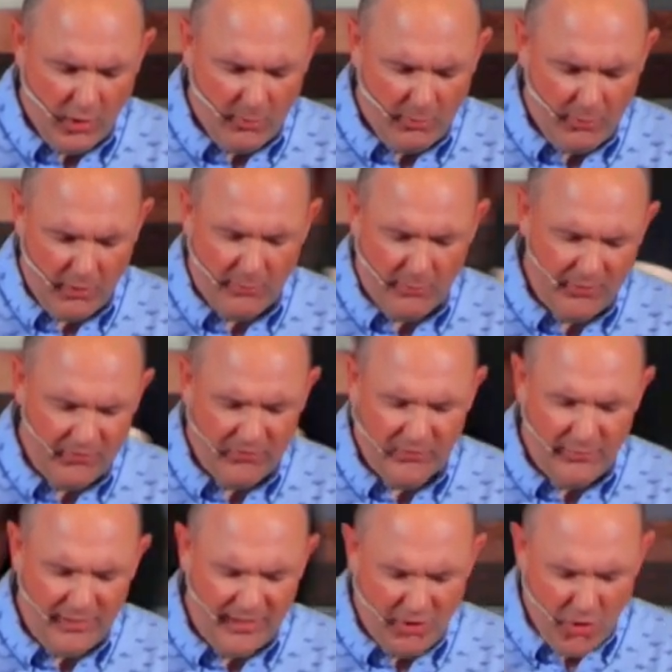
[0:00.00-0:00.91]
our
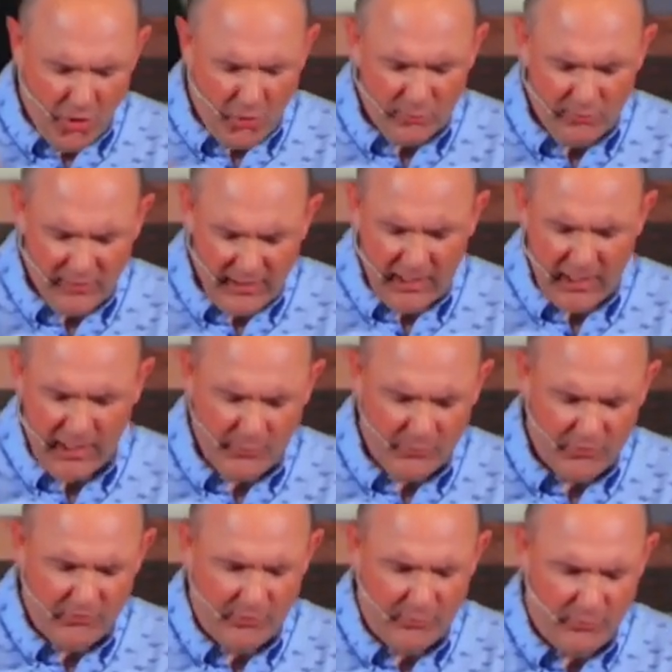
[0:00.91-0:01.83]
purpose and meaning only
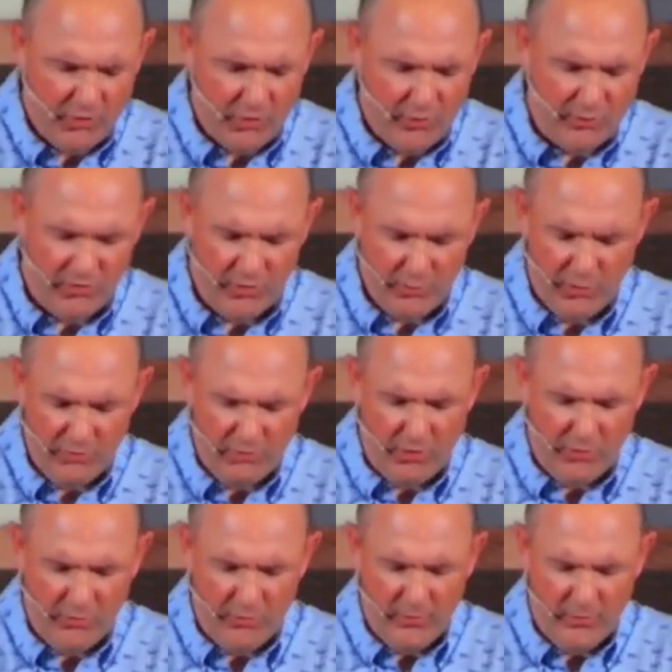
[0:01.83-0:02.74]
comes from you and you
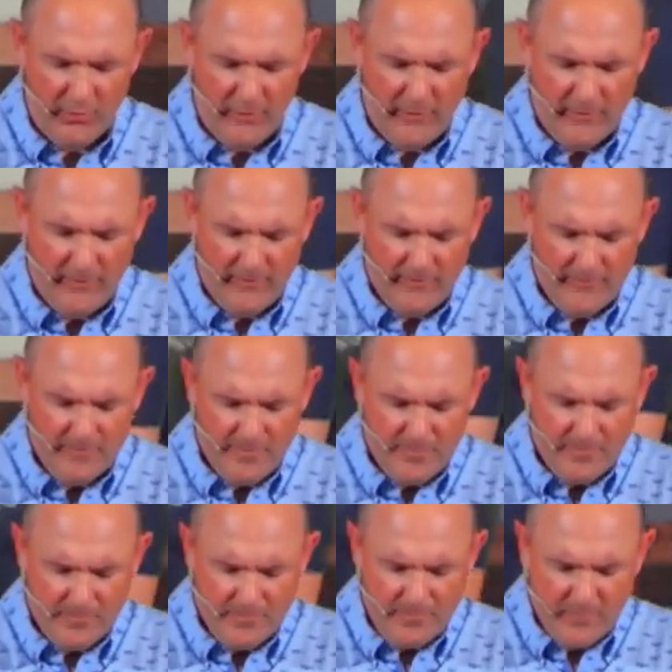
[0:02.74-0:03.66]
alone.
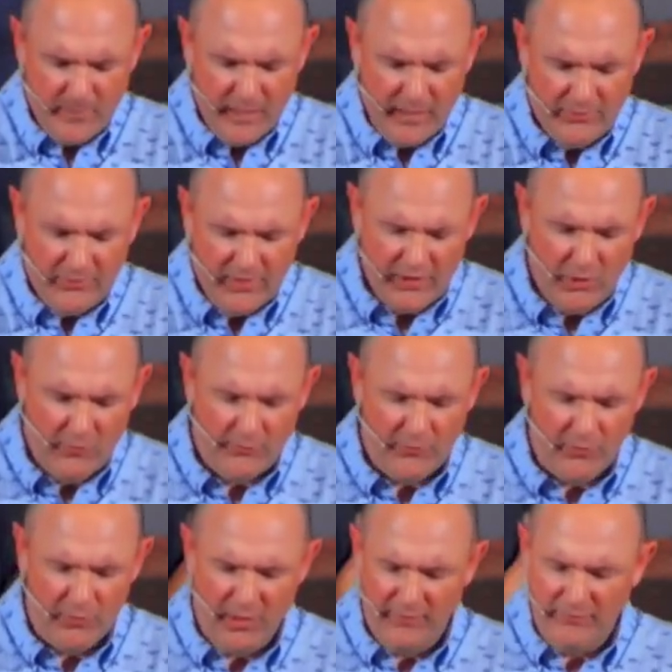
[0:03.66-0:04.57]
God, thank you
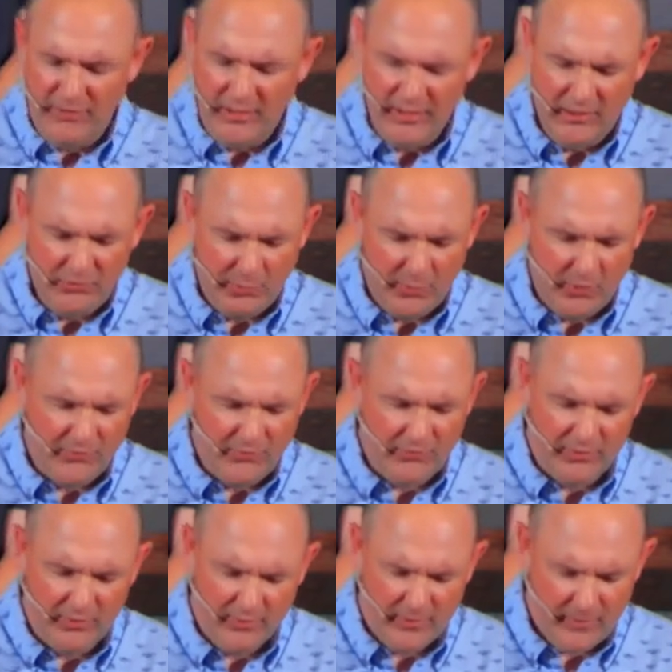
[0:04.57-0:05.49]
for loving each
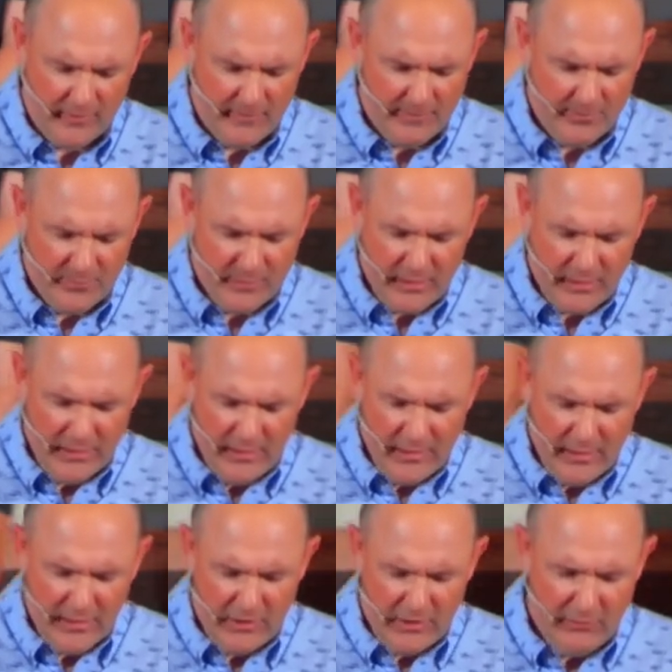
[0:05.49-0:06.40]
person.
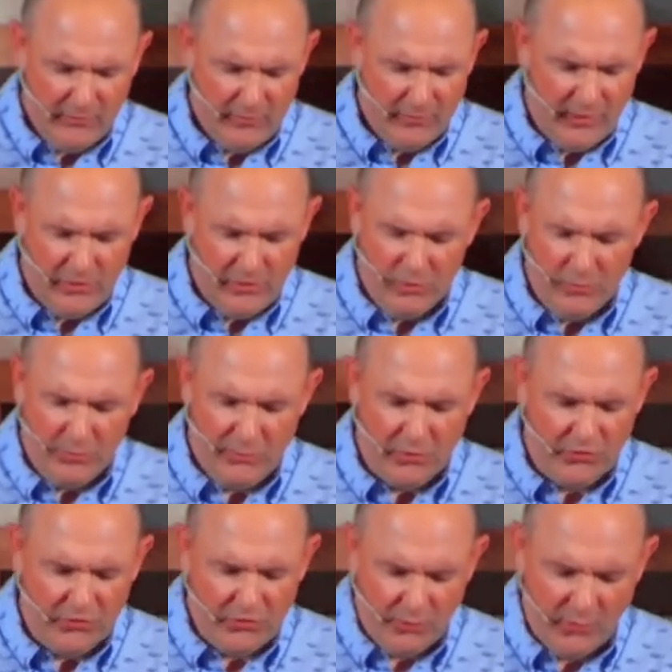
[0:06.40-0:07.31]
Thank you that you
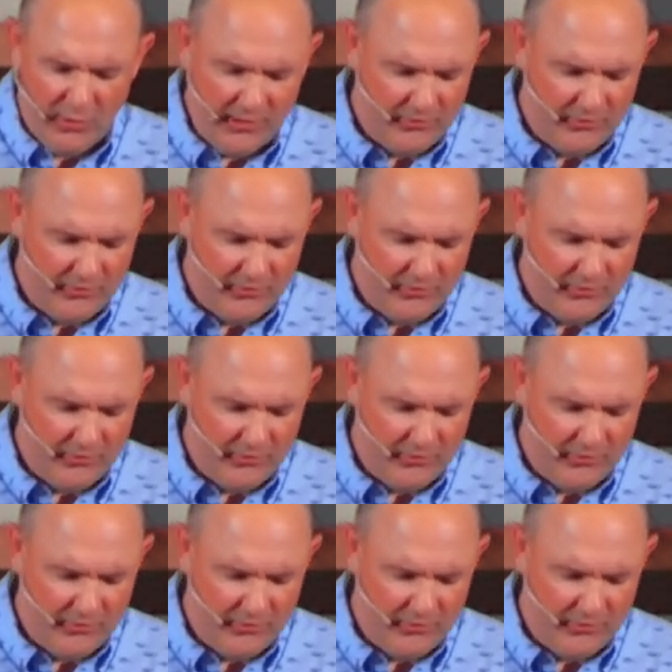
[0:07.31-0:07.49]
pursue